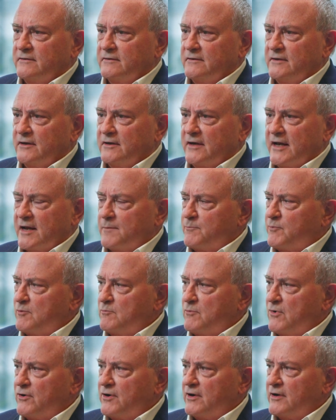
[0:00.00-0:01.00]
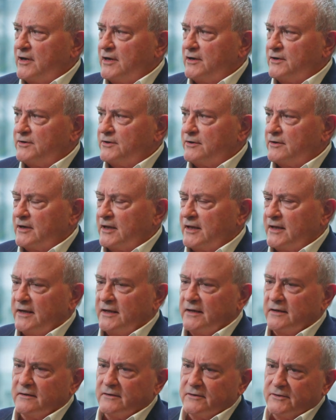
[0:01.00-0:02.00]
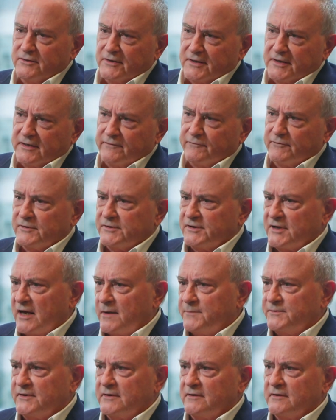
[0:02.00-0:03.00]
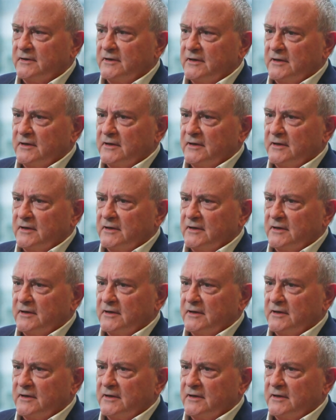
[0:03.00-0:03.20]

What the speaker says: got promoted internally and took different jobs that